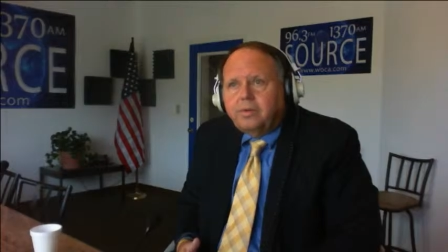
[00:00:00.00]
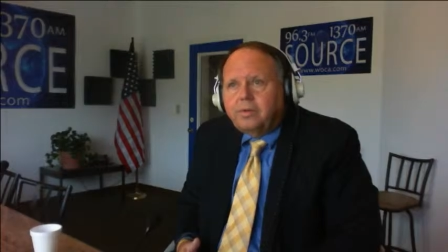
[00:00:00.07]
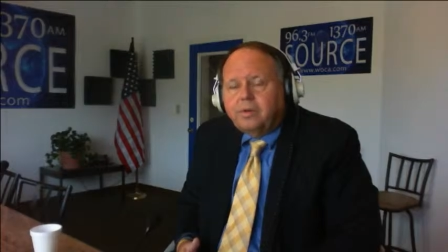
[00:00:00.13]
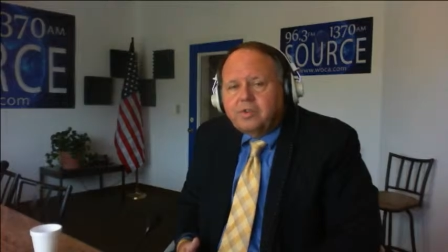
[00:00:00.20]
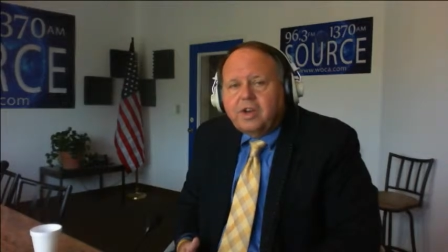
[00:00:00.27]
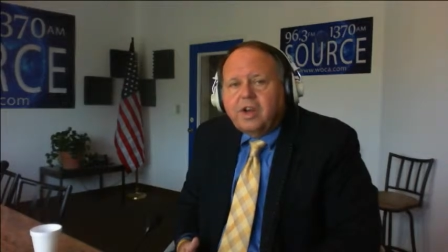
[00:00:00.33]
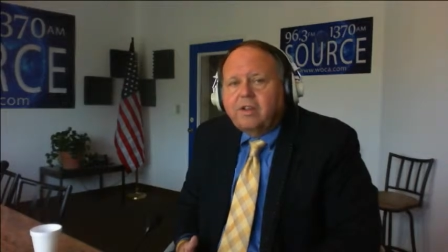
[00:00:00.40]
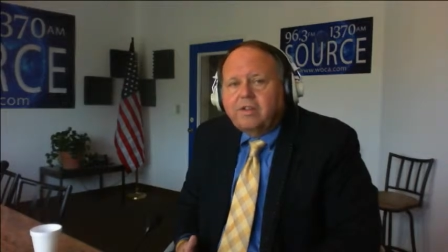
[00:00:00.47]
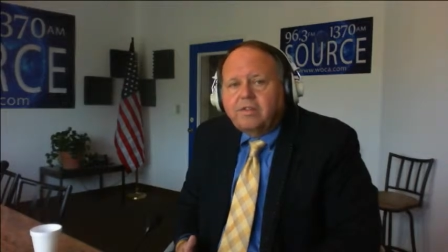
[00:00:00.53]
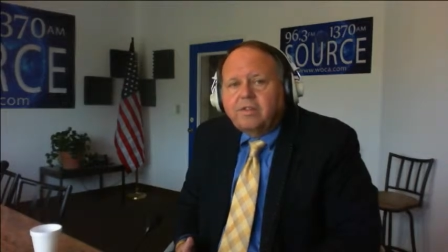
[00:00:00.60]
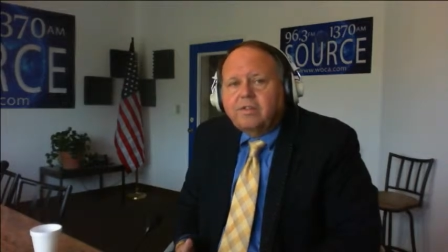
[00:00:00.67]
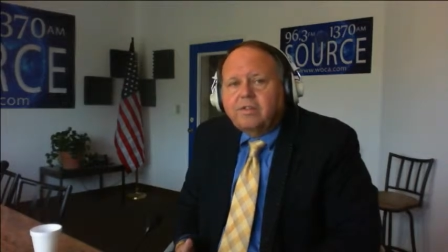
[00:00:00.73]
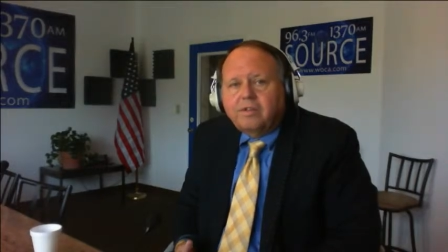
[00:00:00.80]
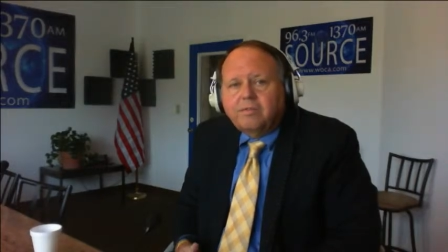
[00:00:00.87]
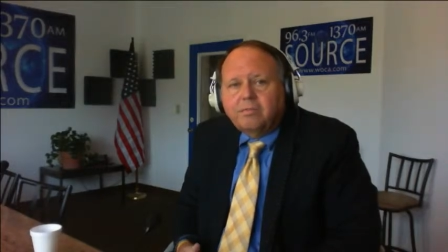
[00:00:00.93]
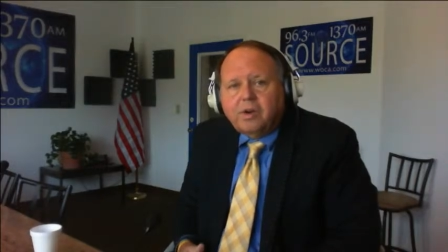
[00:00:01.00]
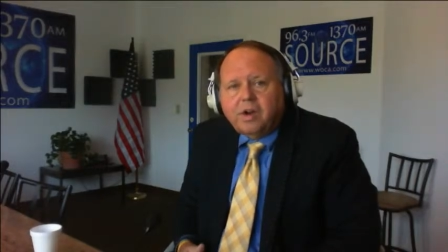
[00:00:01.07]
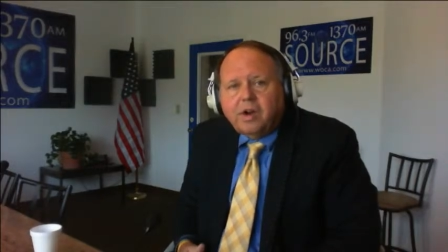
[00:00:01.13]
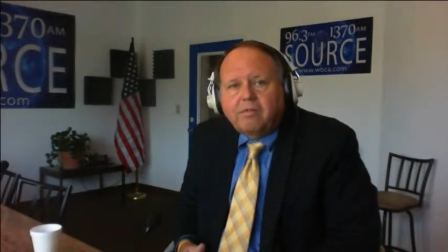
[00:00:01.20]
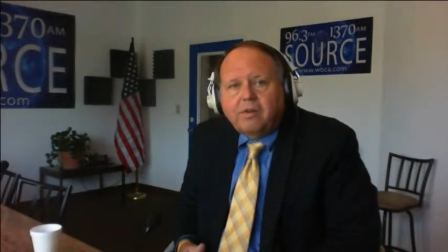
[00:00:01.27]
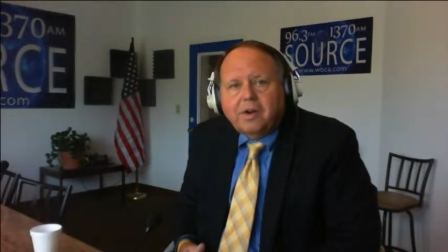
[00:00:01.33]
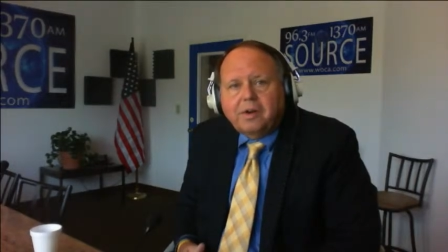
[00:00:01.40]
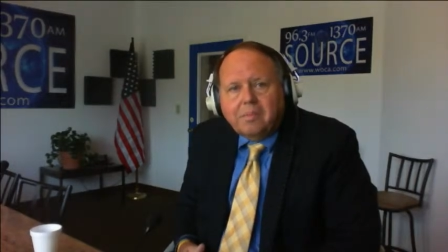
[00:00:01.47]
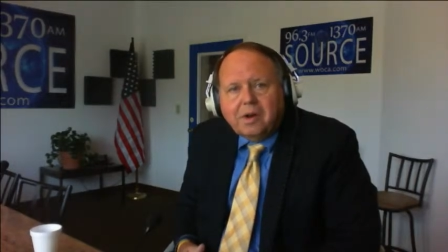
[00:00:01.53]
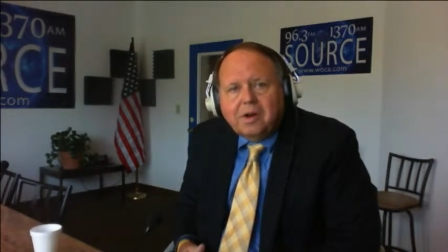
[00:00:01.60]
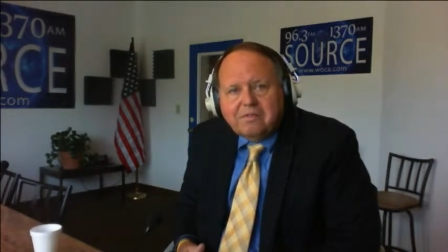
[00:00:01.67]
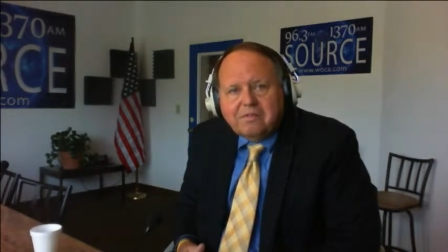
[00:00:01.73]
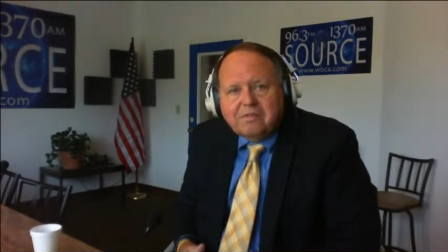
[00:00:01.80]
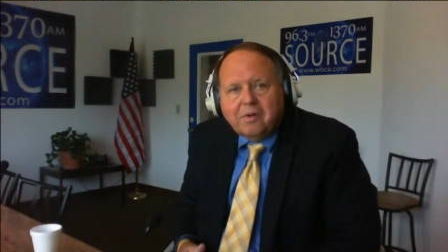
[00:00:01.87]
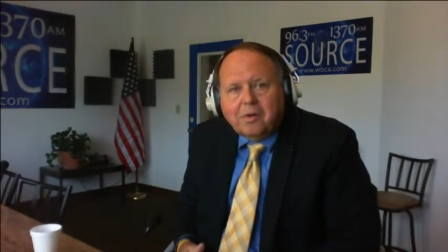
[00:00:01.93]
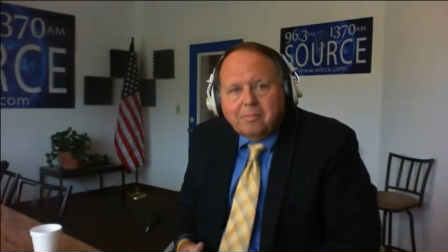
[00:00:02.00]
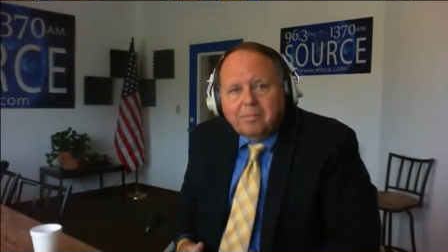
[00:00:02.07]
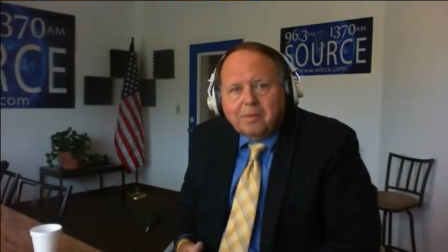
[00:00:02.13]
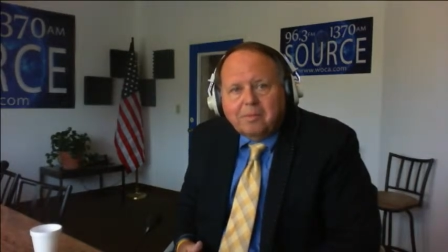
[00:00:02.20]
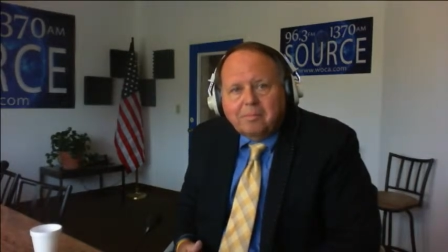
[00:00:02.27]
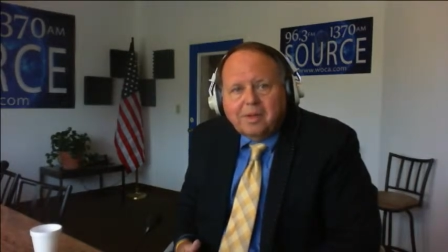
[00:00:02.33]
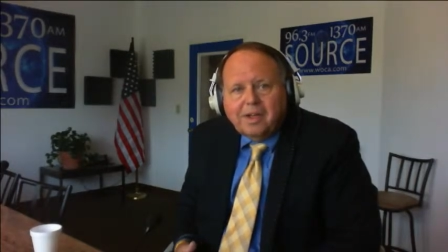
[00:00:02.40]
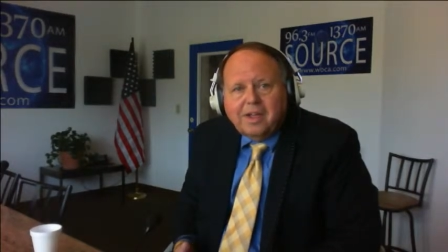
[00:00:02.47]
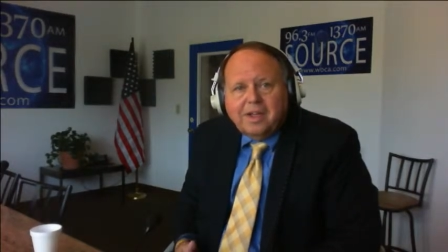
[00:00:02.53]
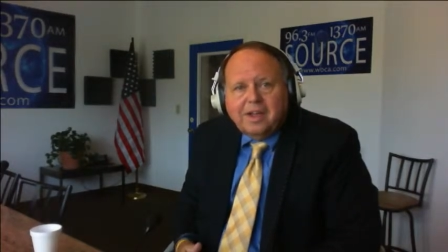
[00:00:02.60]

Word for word: your chances of recovering money from them